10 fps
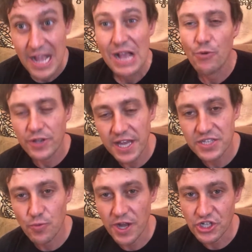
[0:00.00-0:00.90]
Well, guess
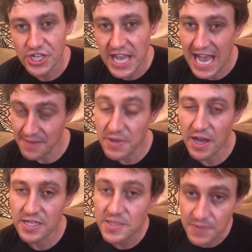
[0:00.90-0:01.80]
what? She had me on
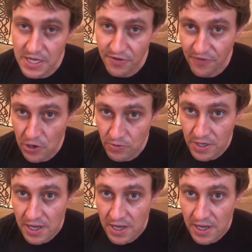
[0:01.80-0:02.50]
speakerphone.